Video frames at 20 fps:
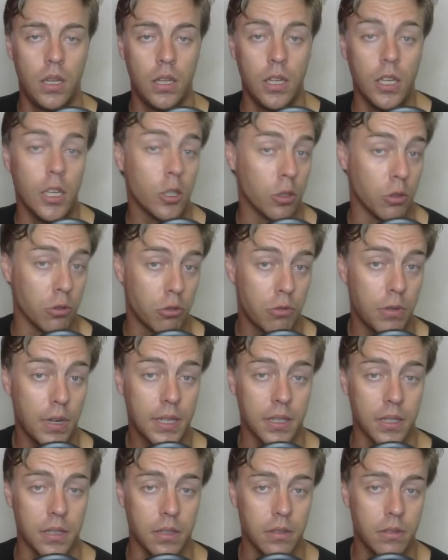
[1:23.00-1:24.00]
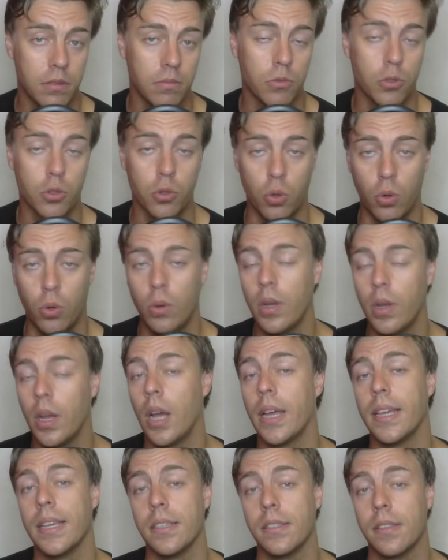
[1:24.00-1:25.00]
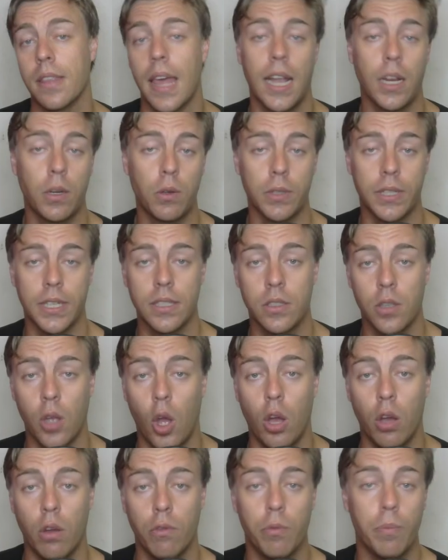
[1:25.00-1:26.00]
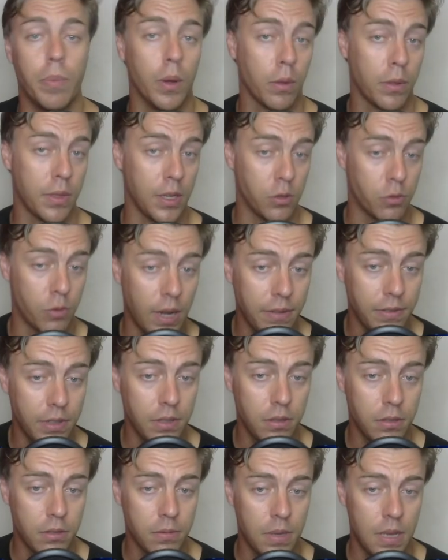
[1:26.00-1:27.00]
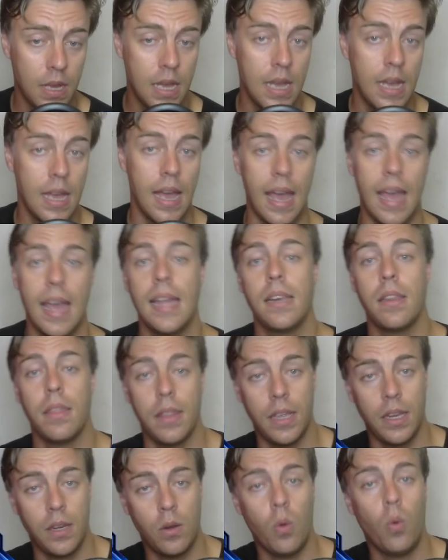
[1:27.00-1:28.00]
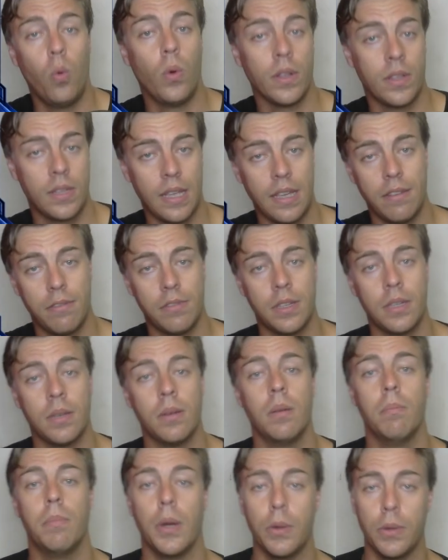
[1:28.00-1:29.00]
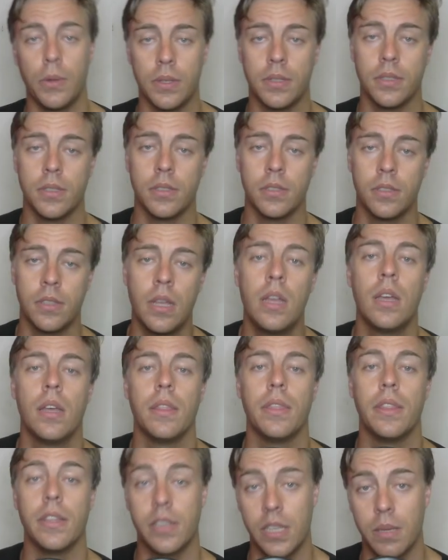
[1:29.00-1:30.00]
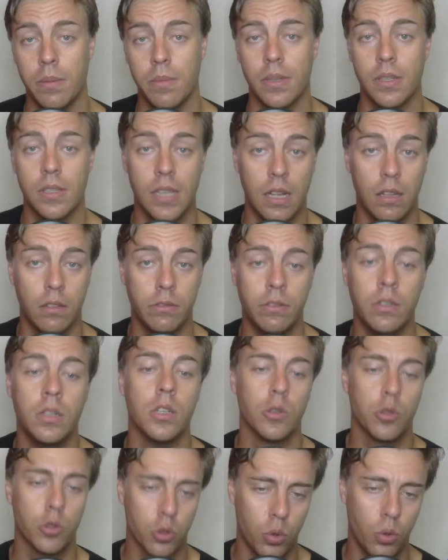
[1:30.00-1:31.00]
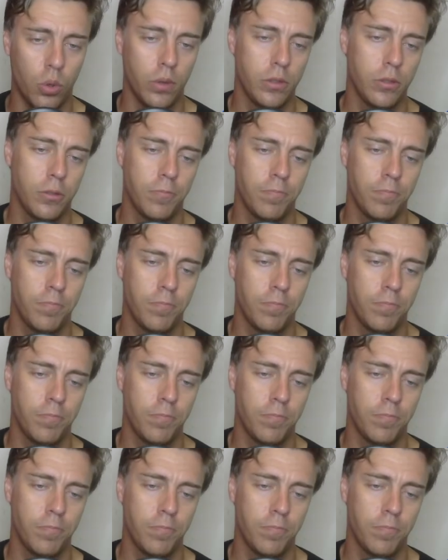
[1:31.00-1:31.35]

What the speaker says: Constructors' score is the aggregate of both the drivers and then whatever bonuses the team itself scores.